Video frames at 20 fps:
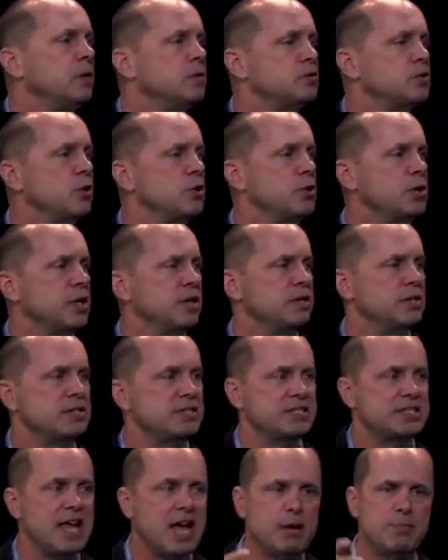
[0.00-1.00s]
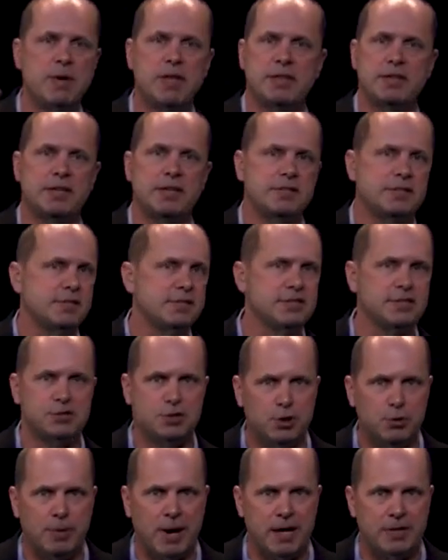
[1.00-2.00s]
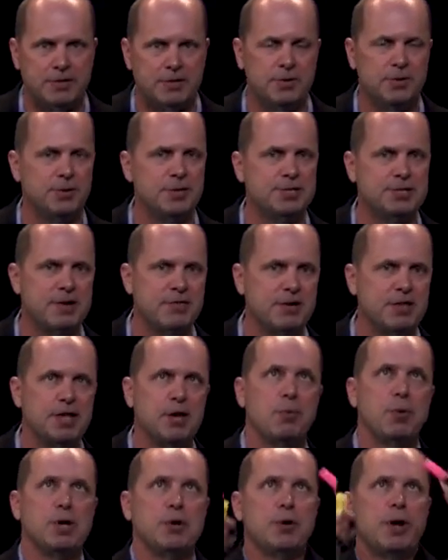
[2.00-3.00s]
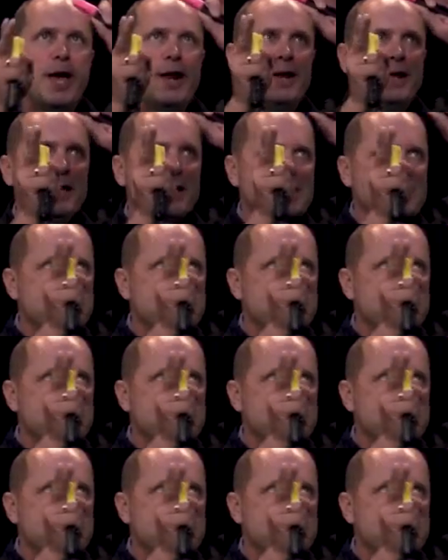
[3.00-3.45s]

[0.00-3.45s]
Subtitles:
So you can segment this. It's a 2x2 because everything when you get